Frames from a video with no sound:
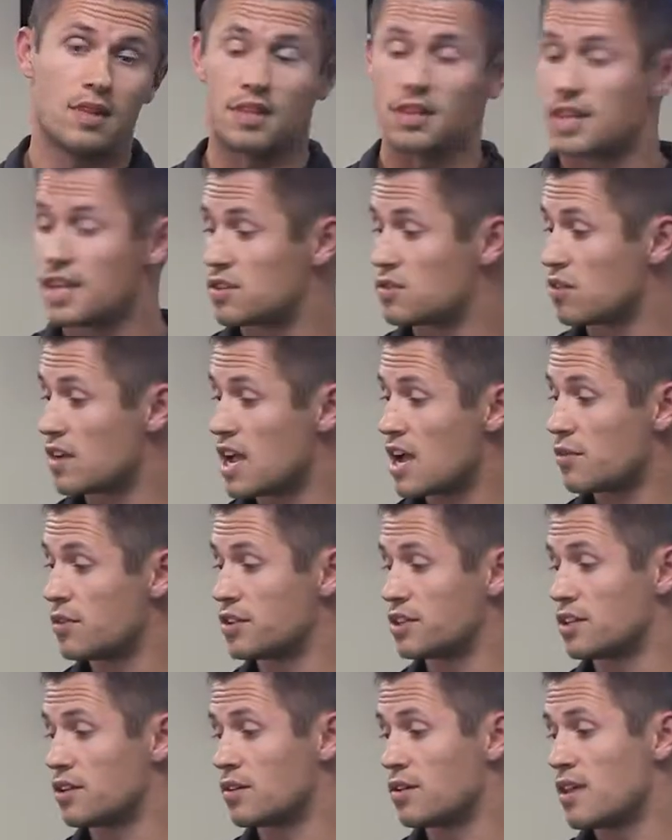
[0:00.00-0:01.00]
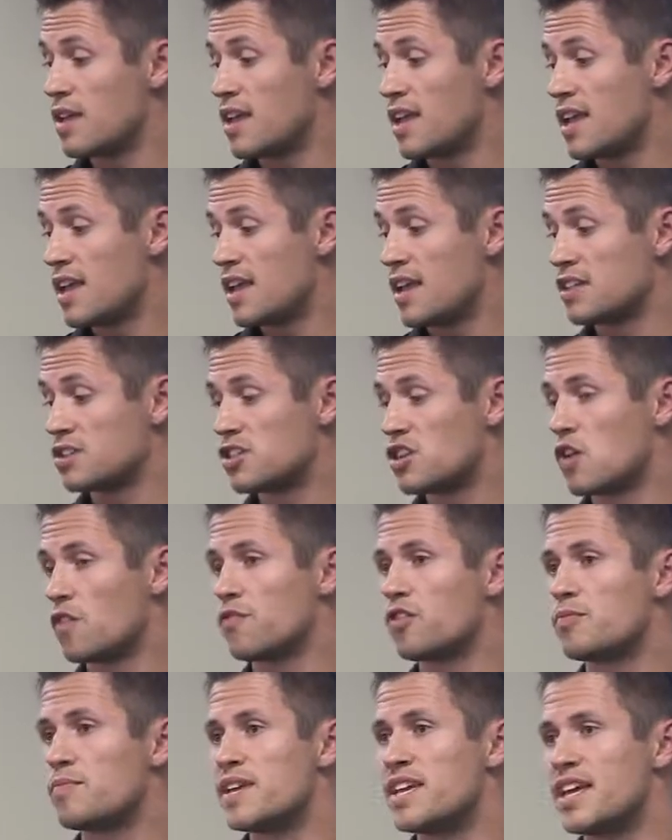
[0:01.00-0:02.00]
That's what I would do. And so
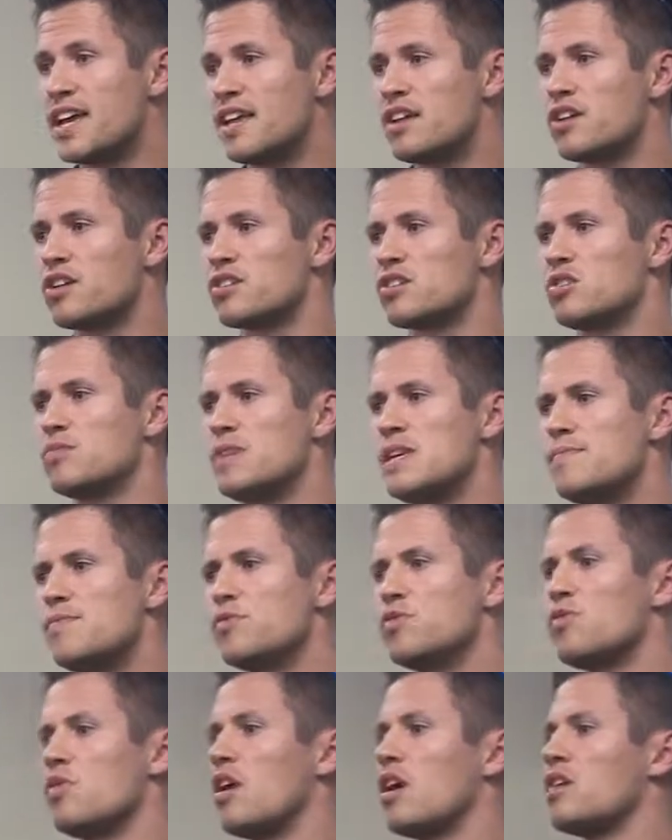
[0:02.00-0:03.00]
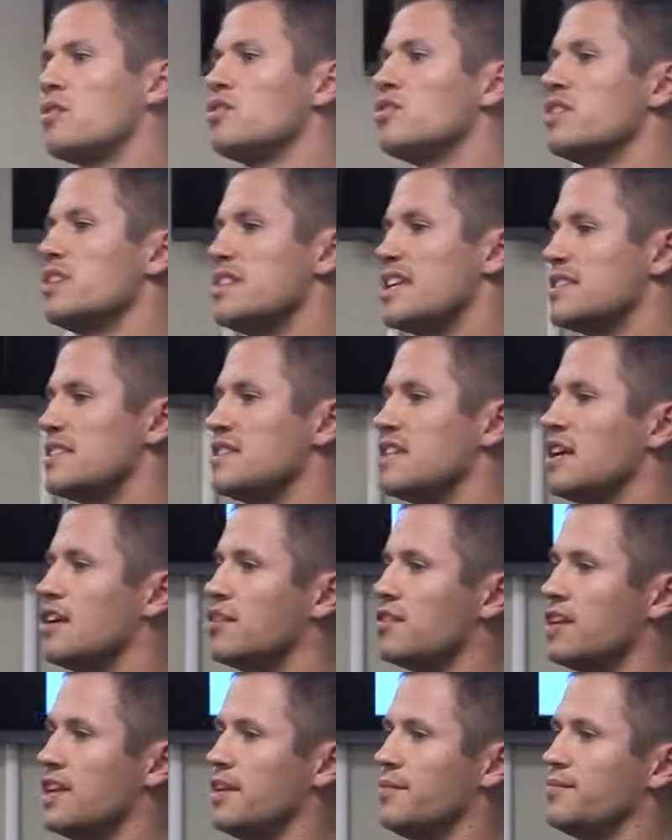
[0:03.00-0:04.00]
for beginners, so people who aren't really
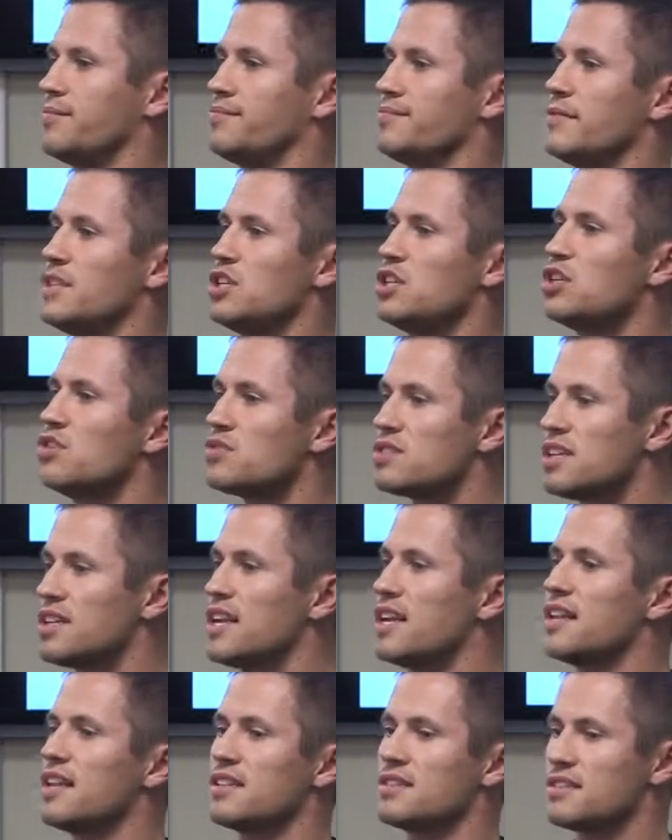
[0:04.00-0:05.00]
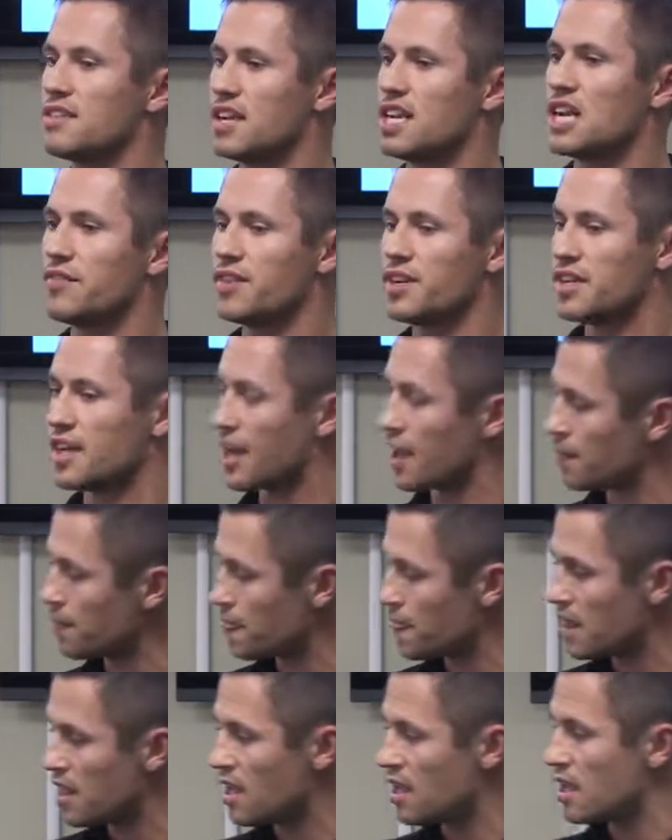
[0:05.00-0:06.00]
necessarily used to getting sun every day,
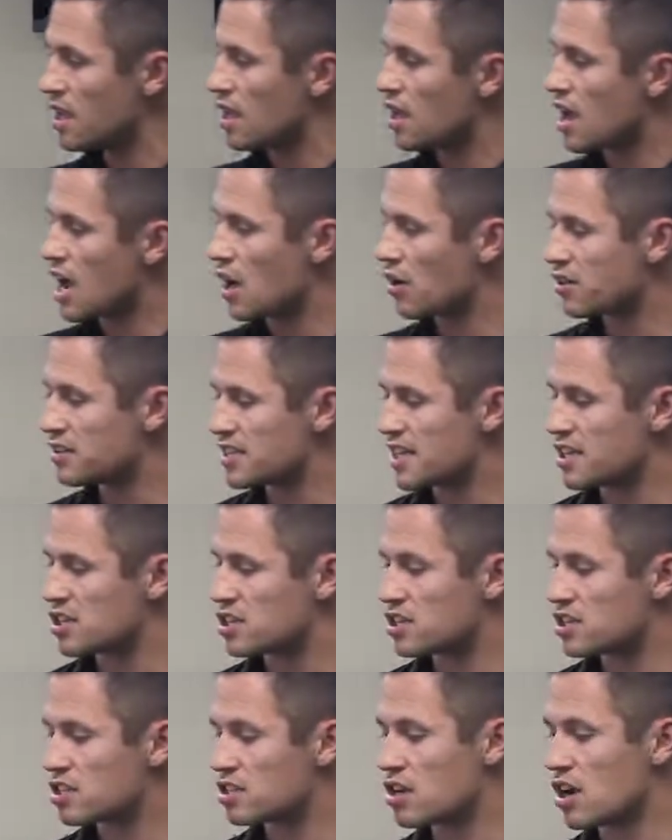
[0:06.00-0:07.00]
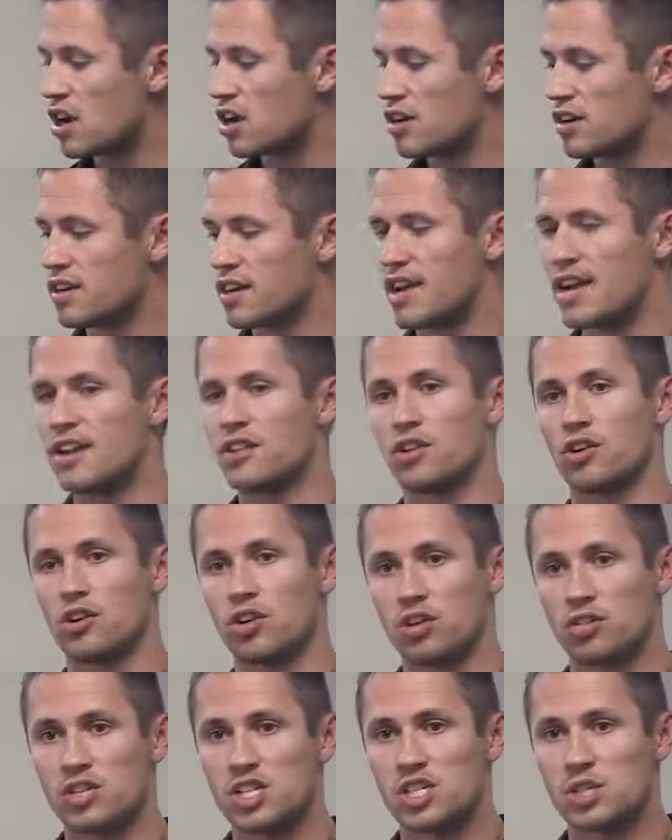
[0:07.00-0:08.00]
I would say start in kind of the
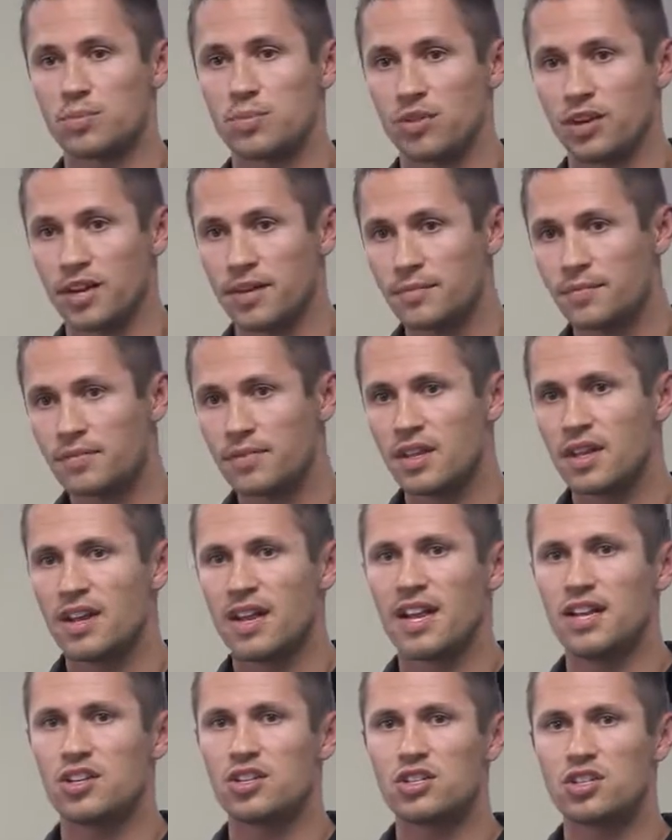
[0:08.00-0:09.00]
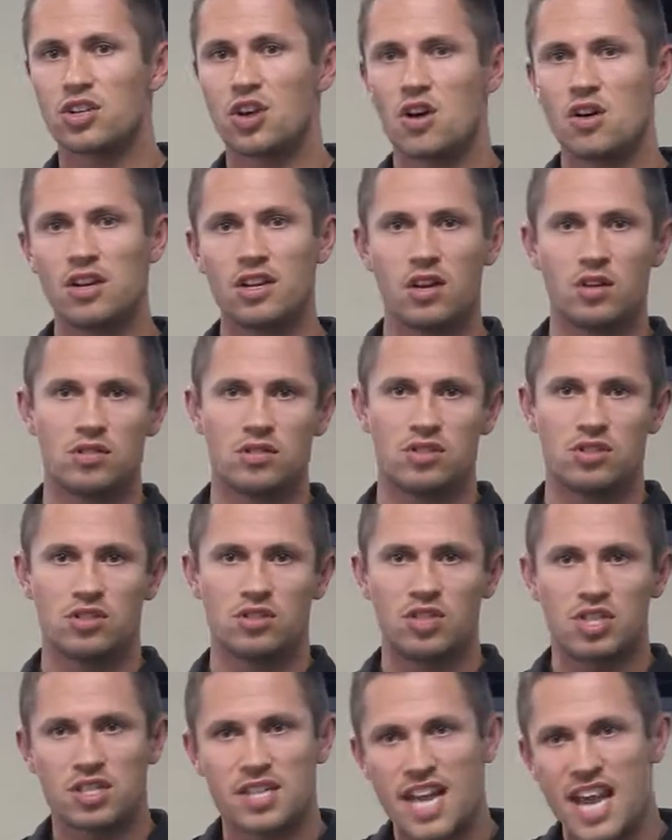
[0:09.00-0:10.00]
early spring and just go,
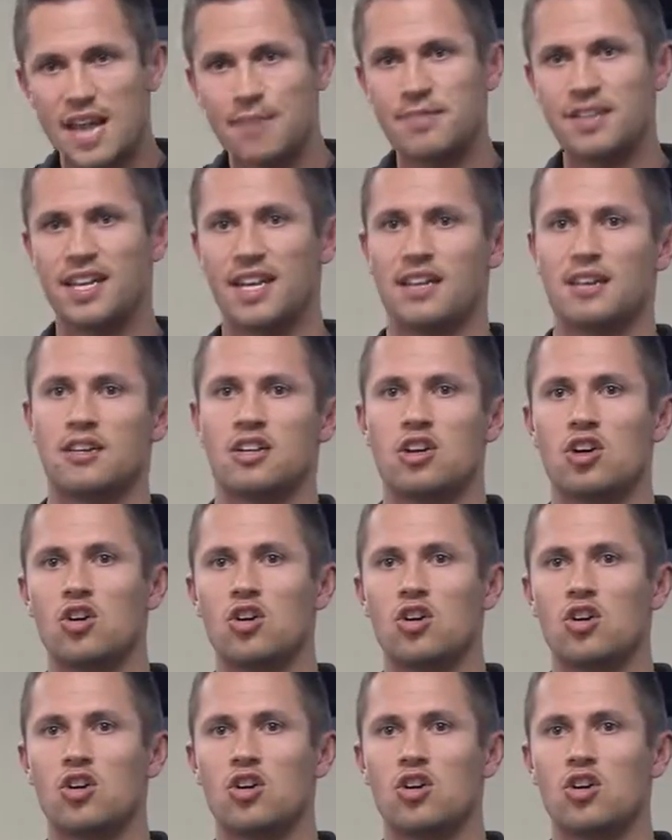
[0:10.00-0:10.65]
just aim to get,